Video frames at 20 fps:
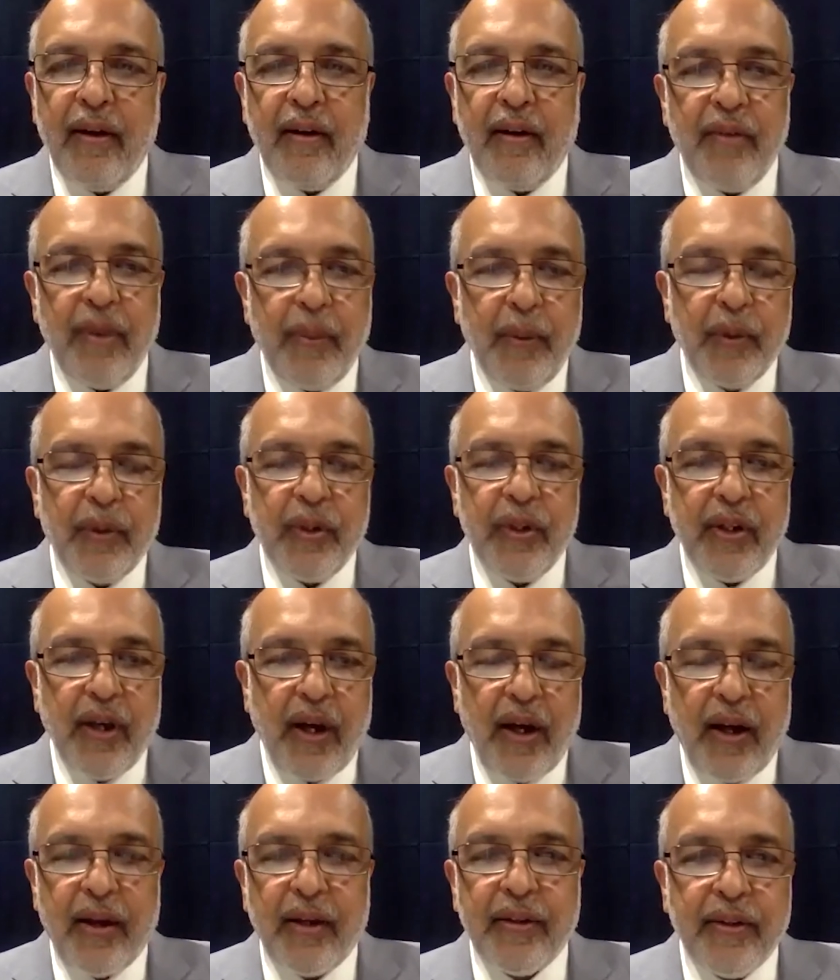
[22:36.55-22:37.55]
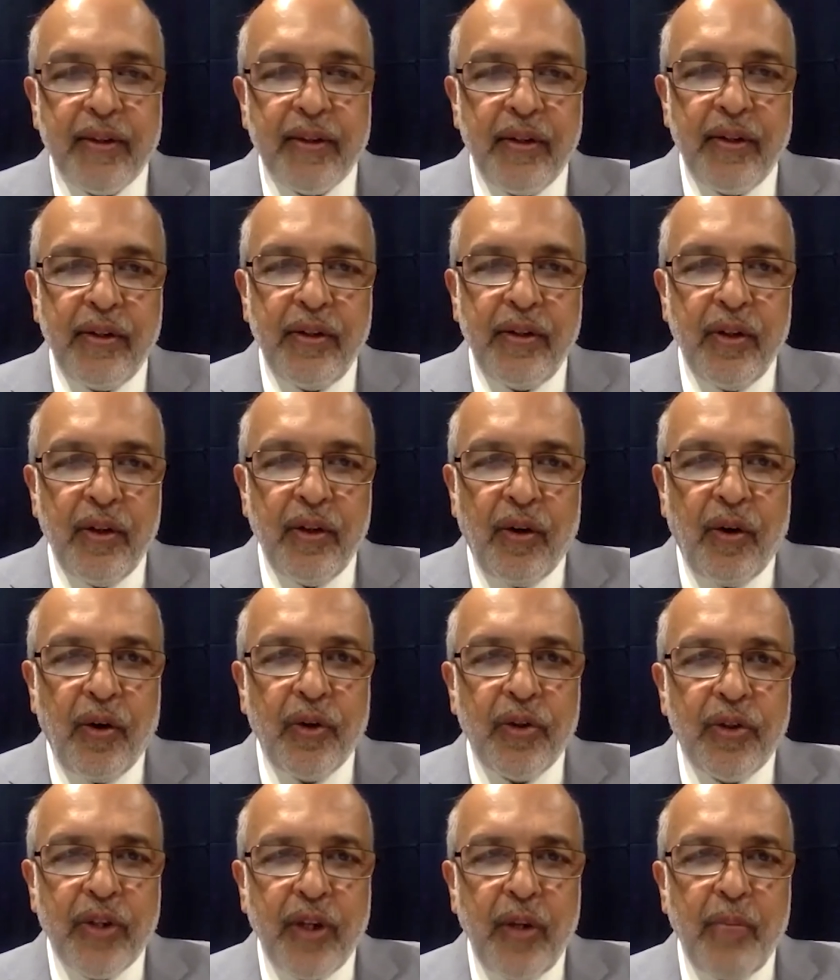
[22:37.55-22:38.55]
Vibhuti Jha as Ho
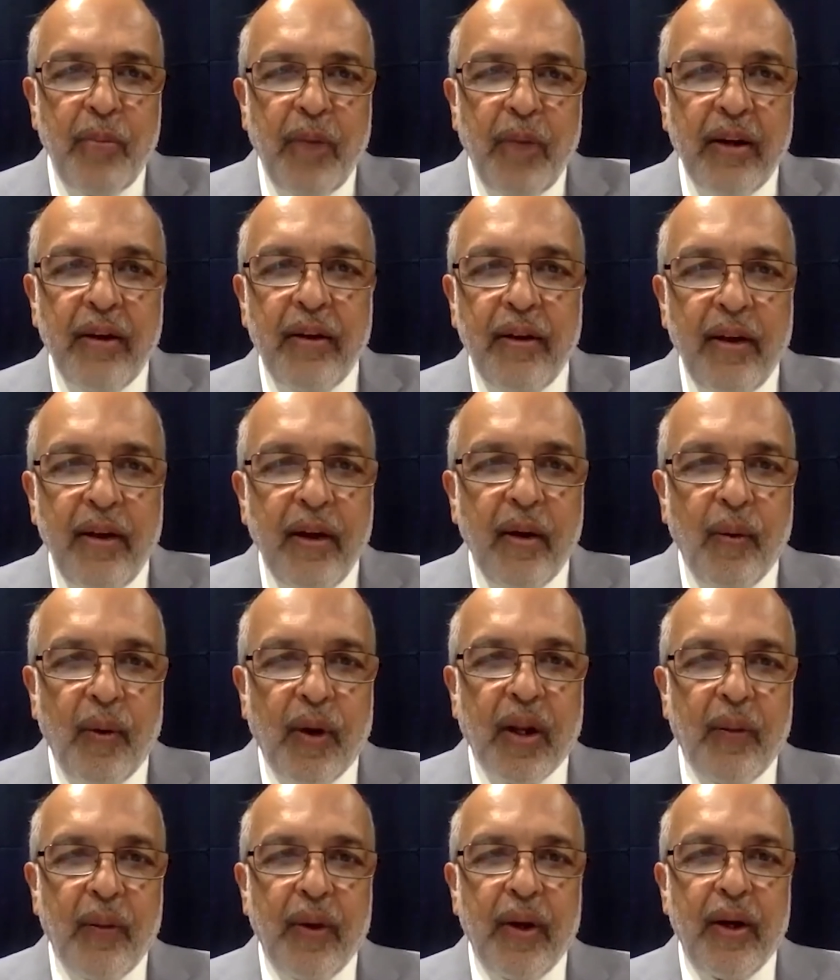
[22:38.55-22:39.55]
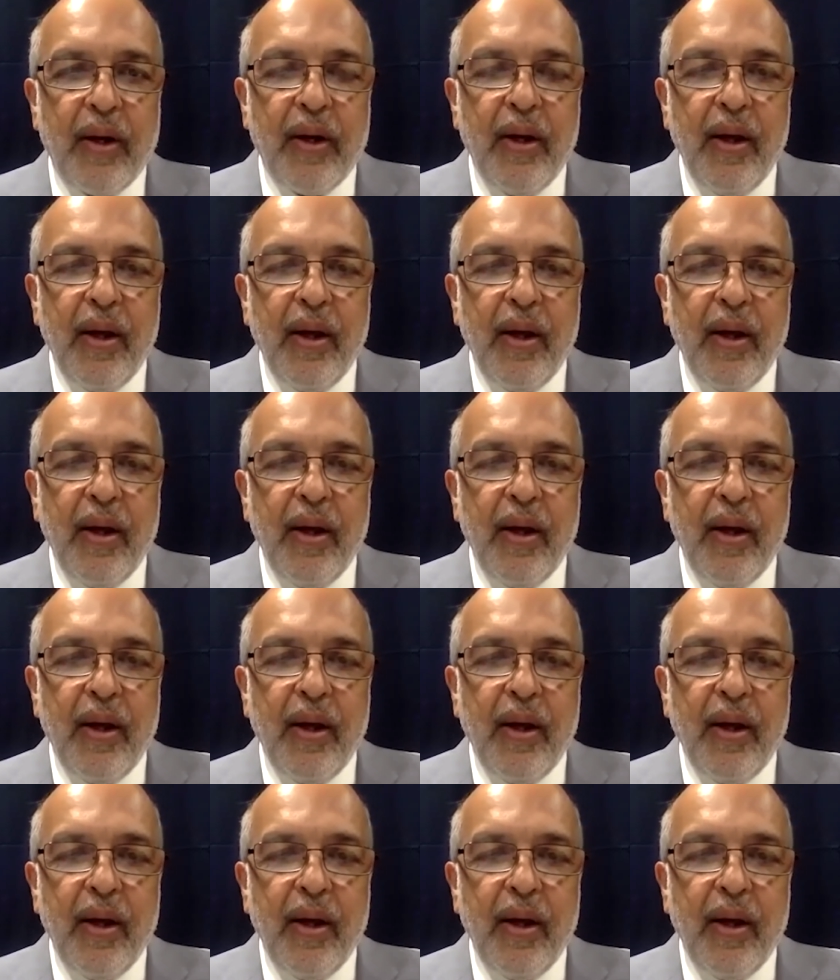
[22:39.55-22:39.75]
Chi Minh, whatever.